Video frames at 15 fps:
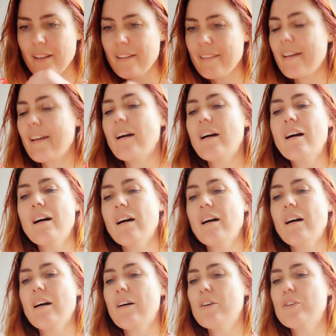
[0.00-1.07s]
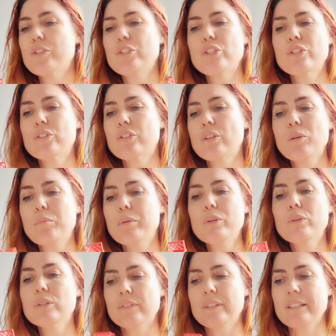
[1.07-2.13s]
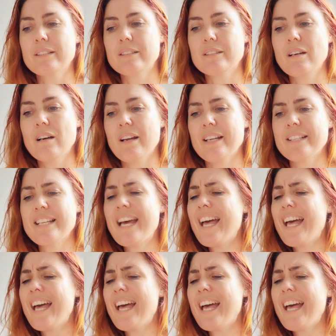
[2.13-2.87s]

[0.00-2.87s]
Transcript: they are just so beautifully designed,